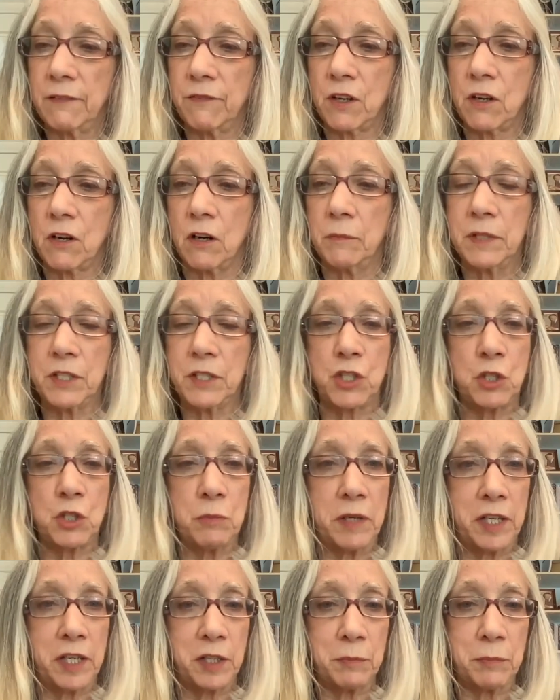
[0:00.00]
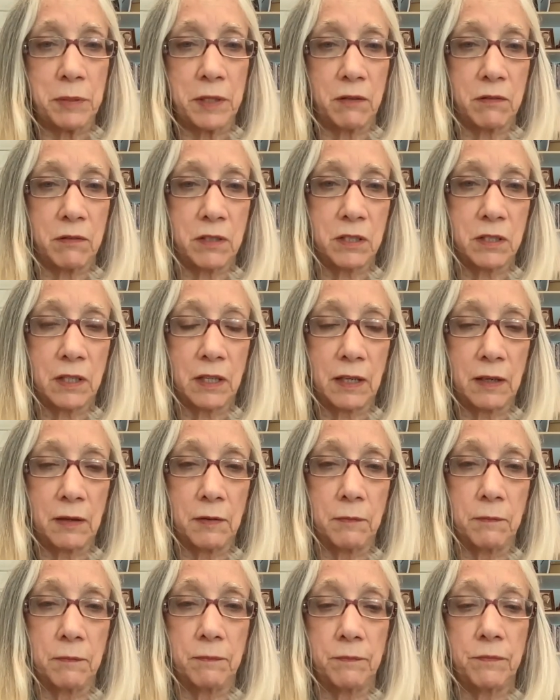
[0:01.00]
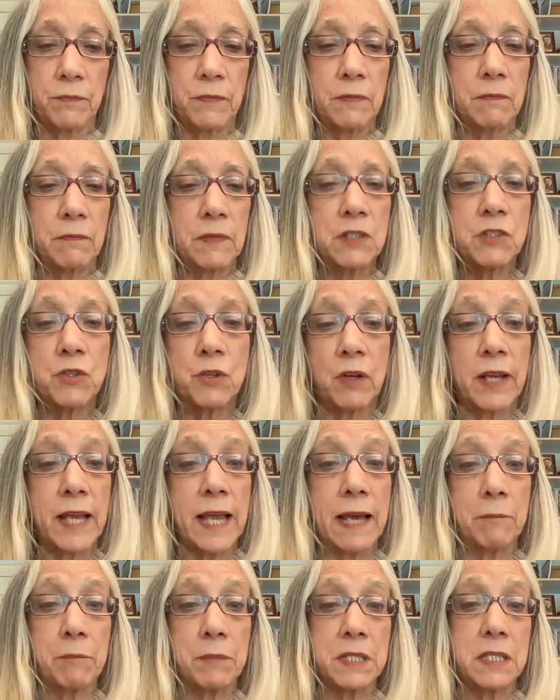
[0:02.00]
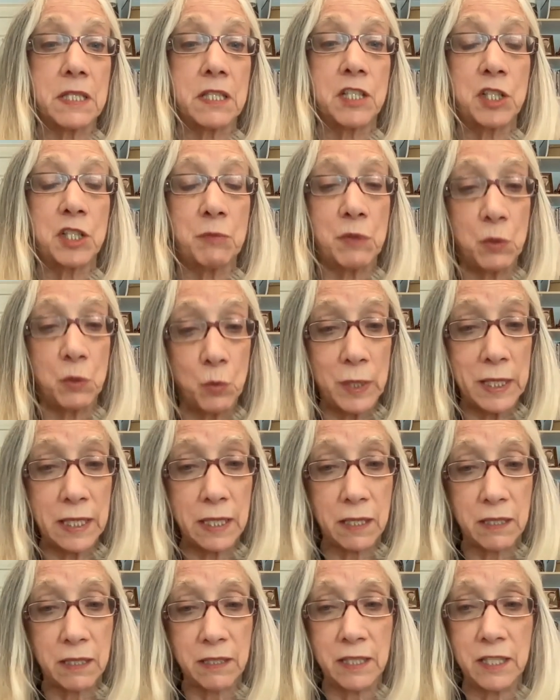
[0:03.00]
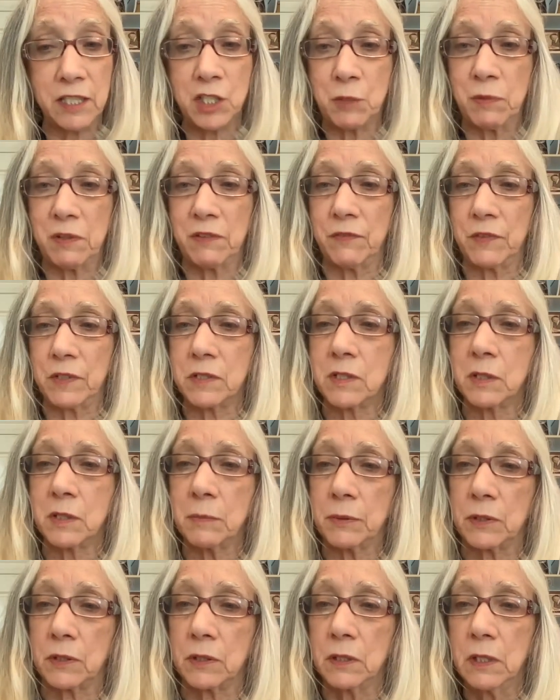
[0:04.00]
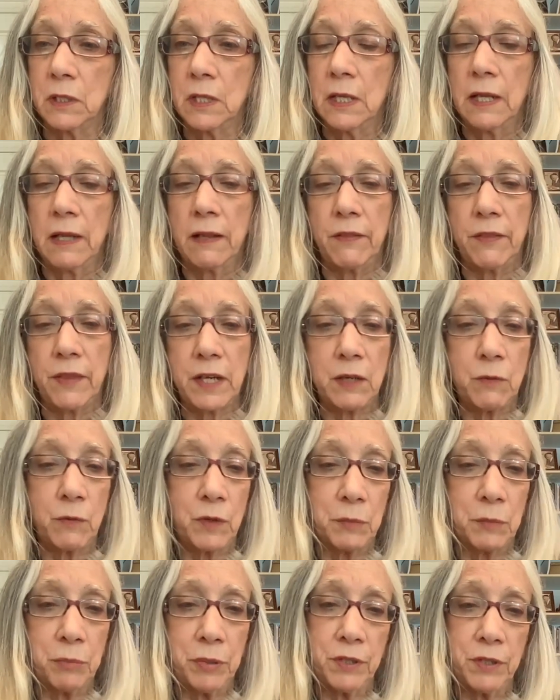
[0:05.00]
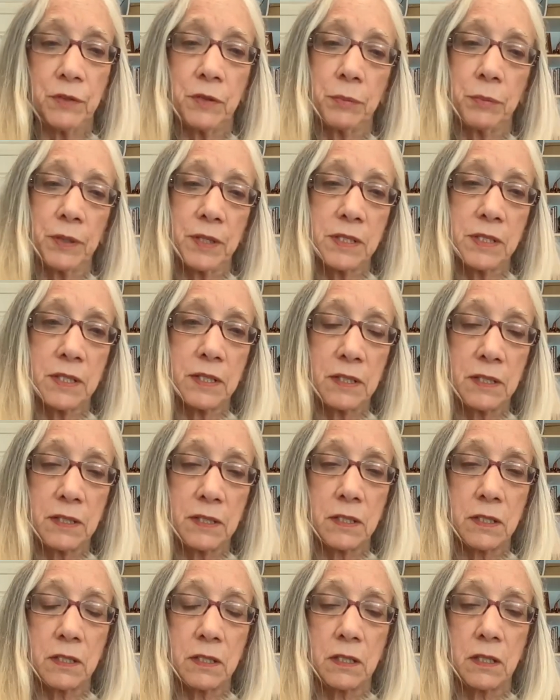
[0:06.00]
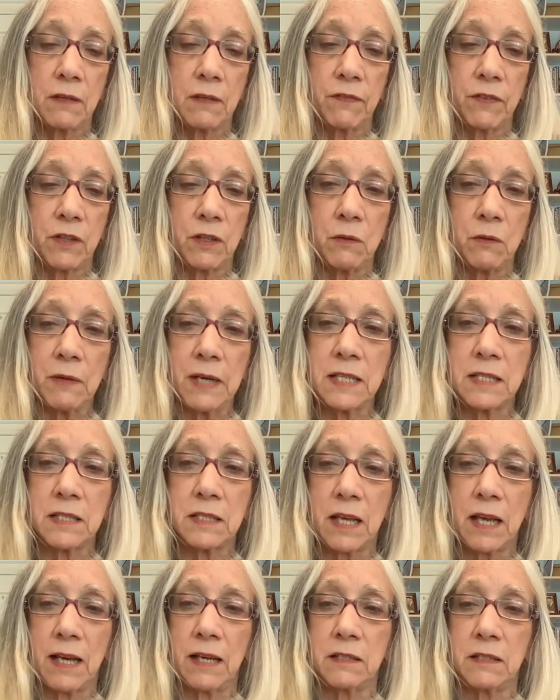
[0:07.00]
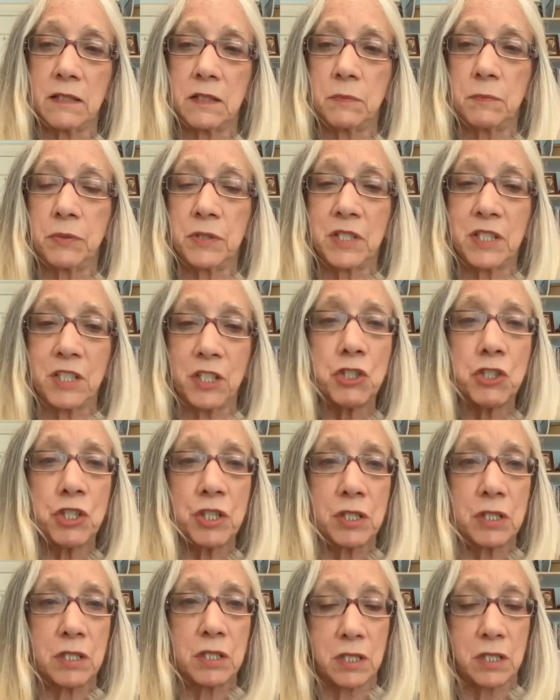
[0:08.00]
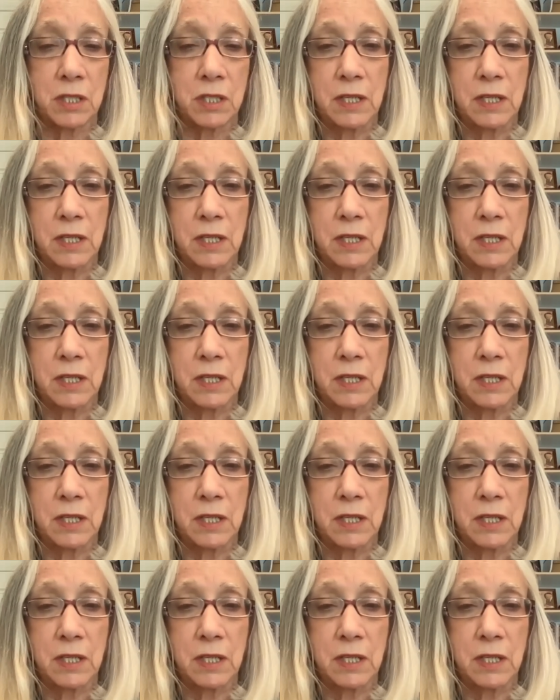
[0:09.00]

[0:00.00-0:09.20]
of the comments you made about Israel can't be seen to be weak, it needs to be invincible, that it would appear the president of the US has positioned